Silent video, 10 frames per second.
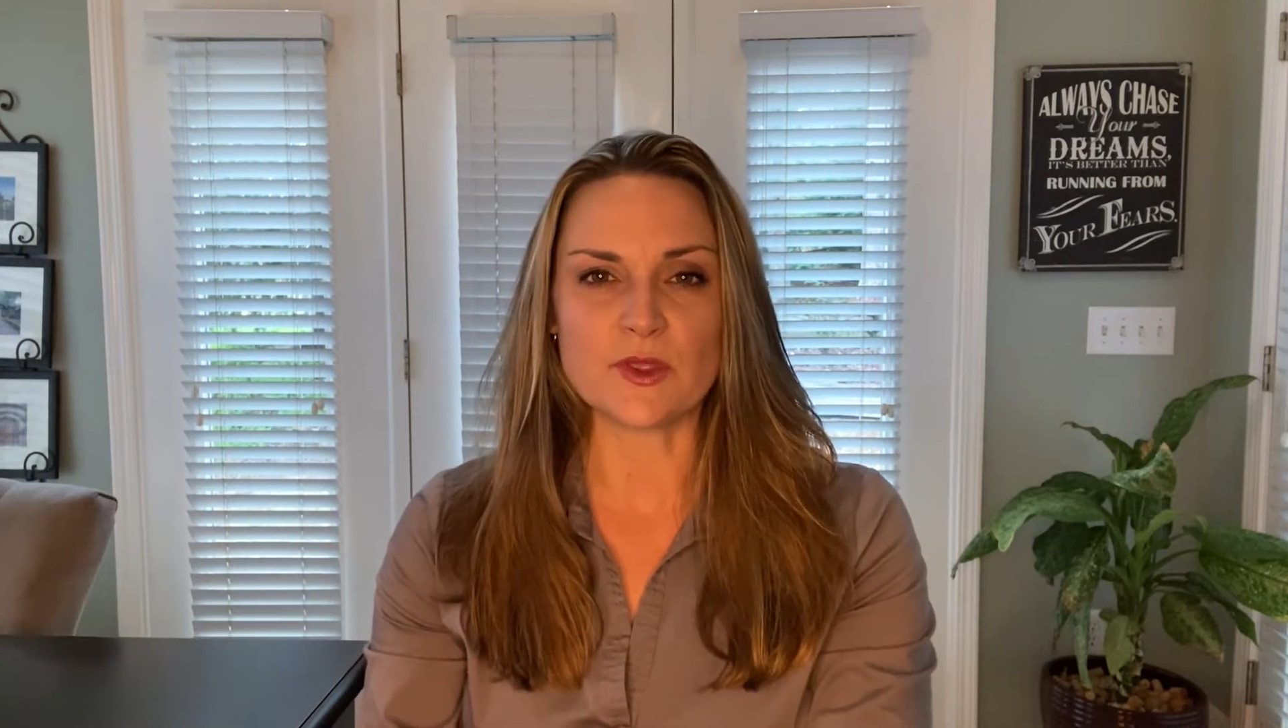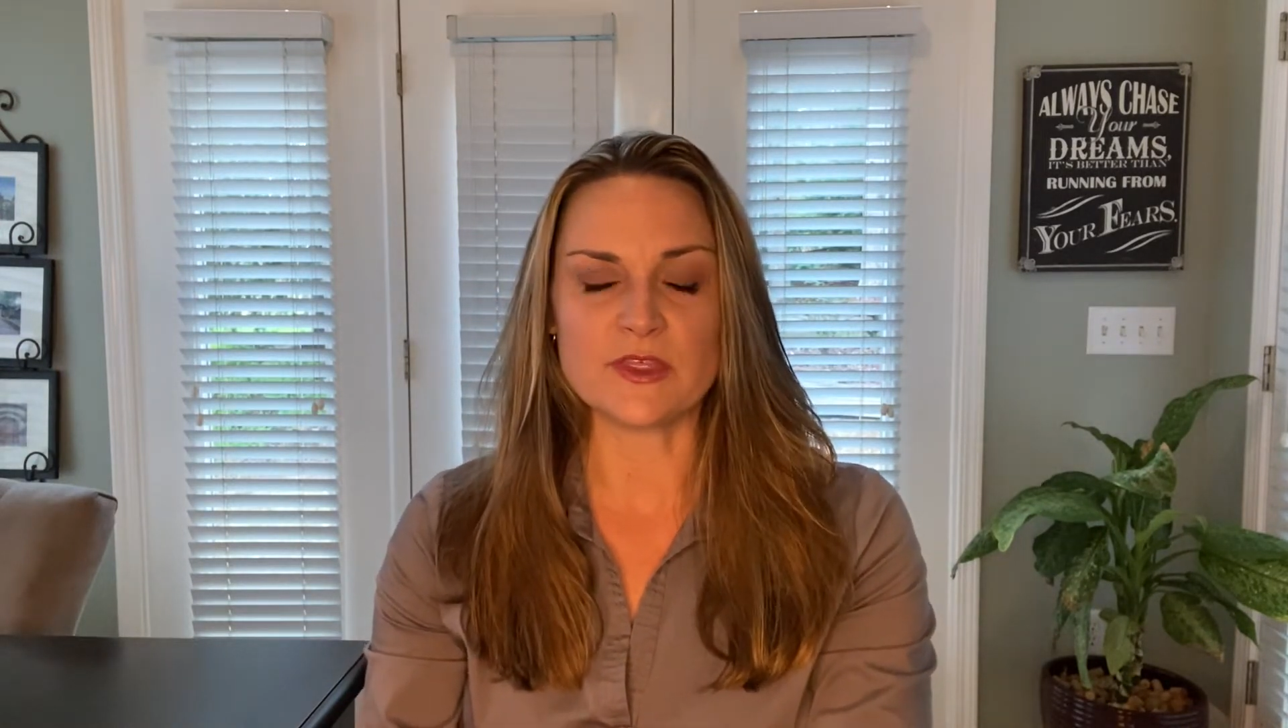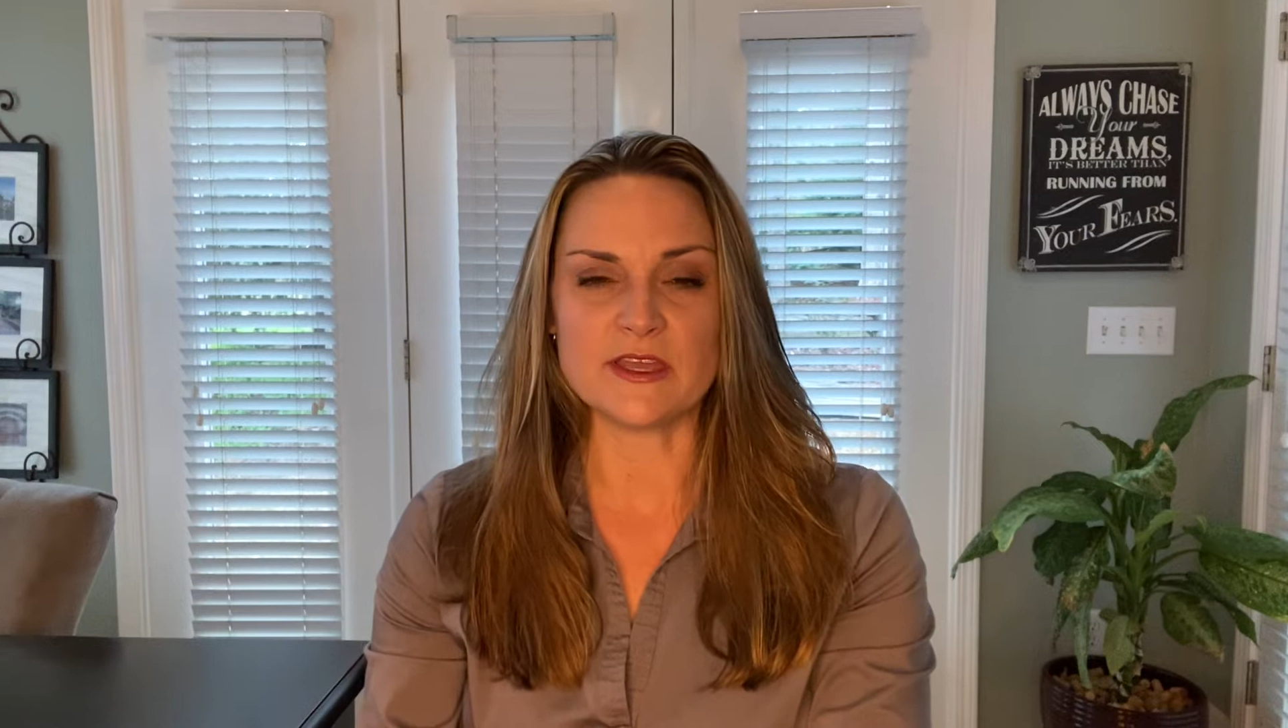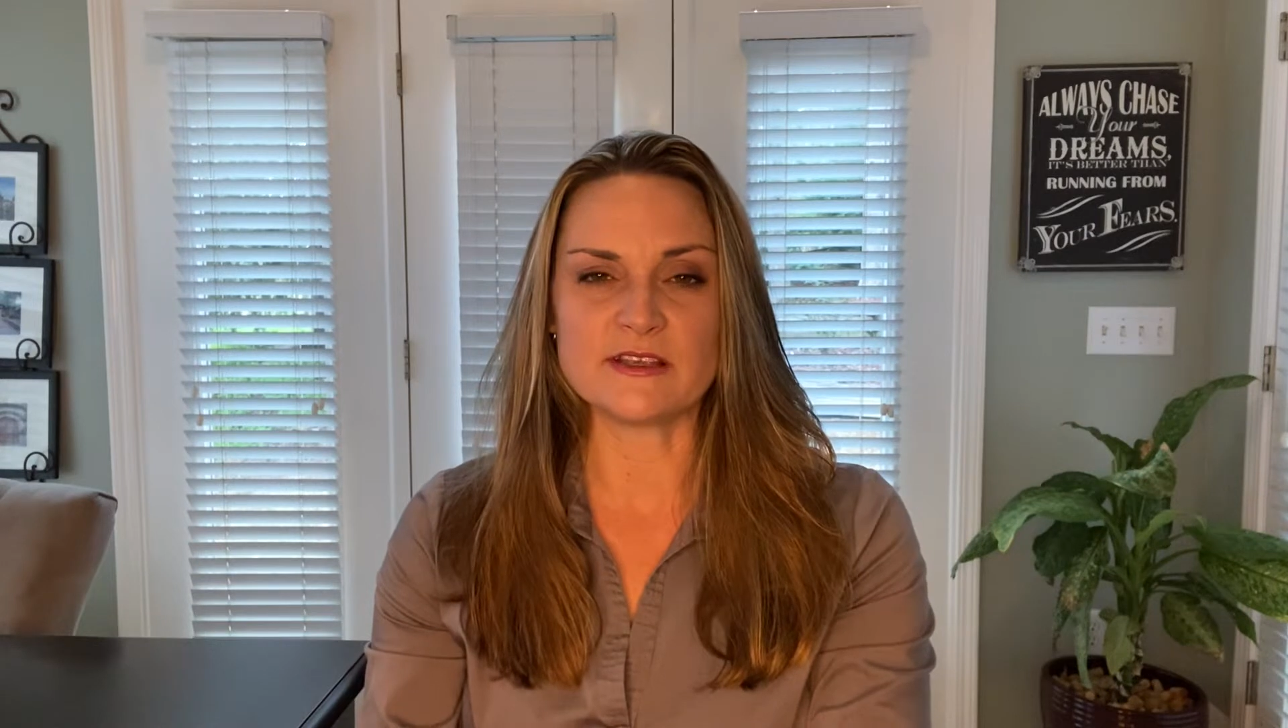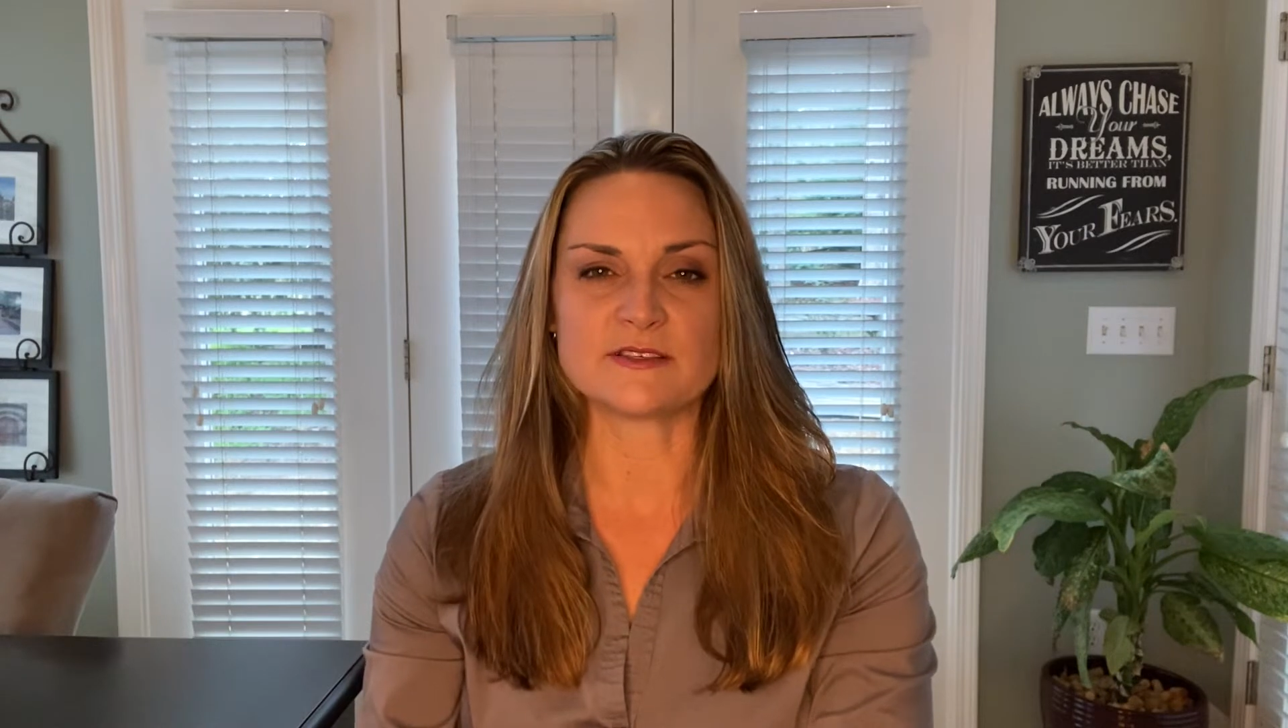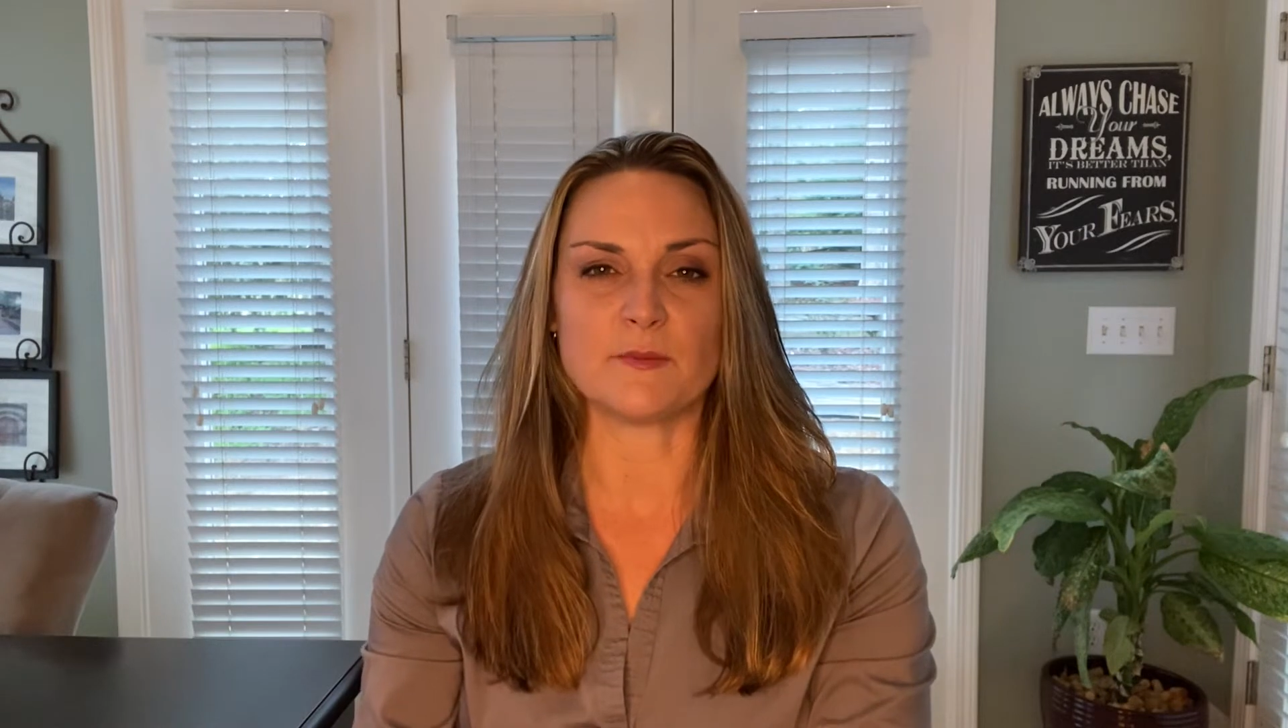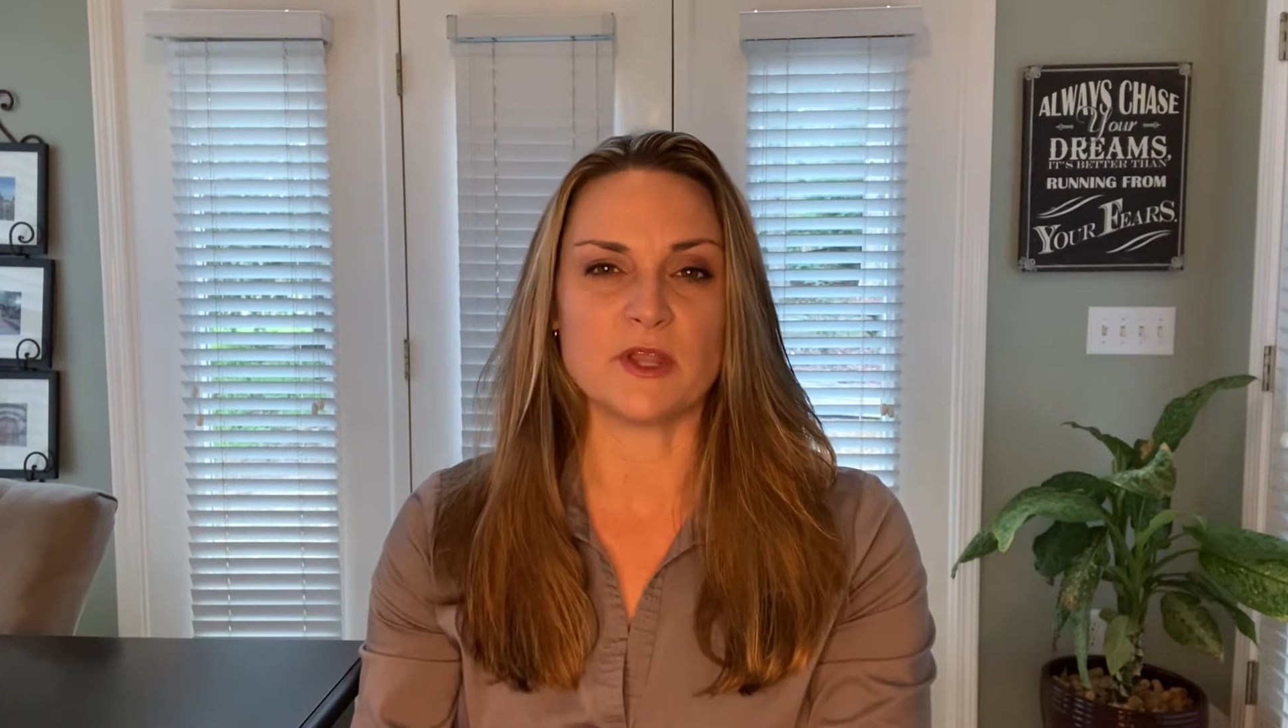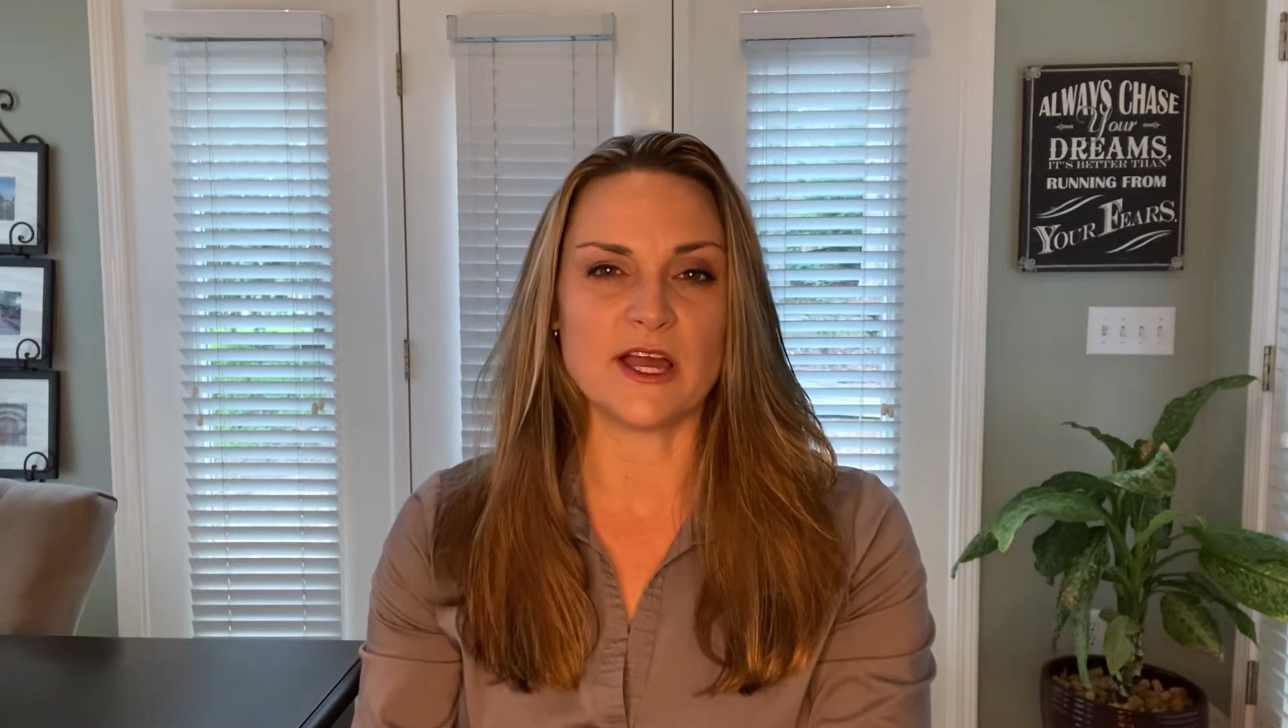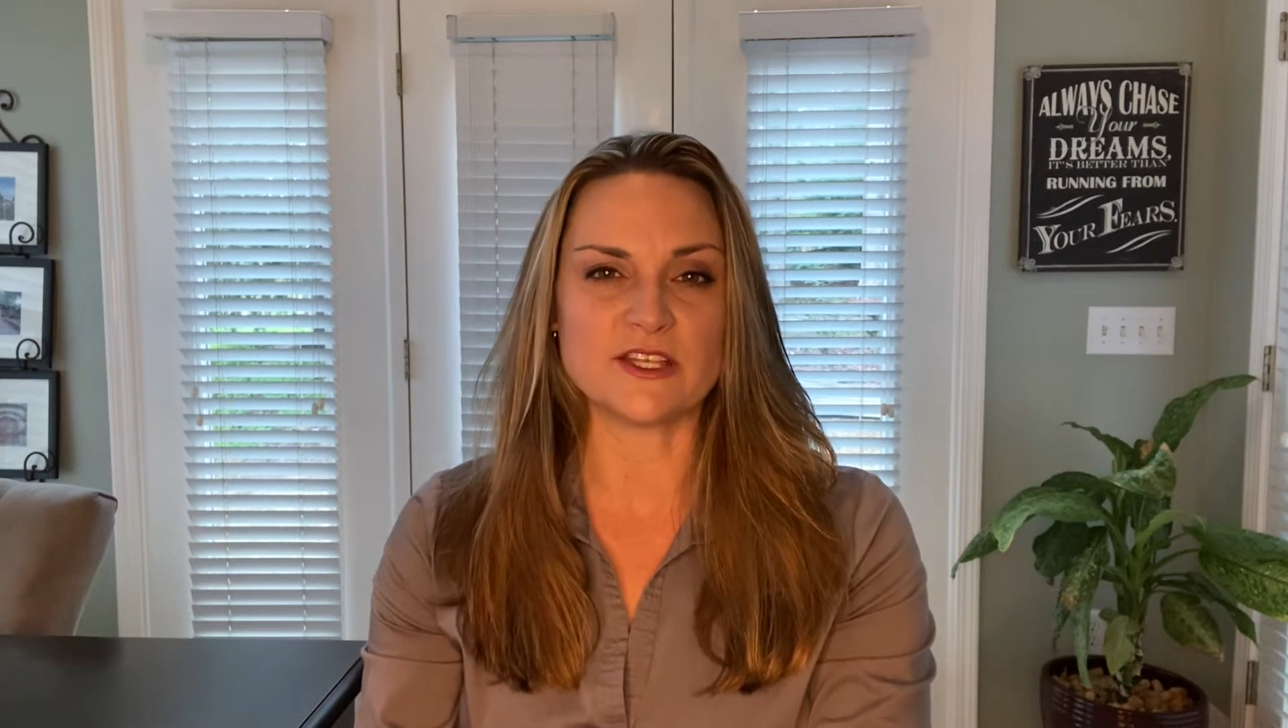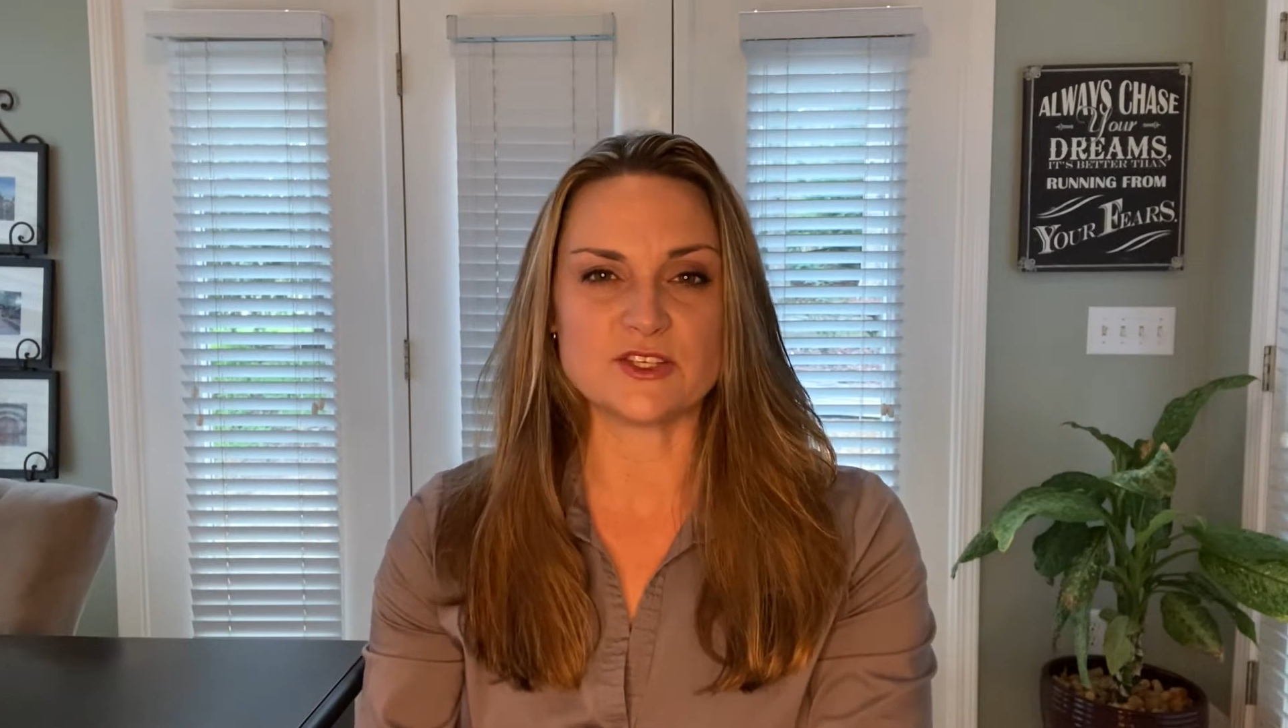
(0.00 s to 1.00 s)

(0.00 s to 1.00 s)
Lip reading: things apply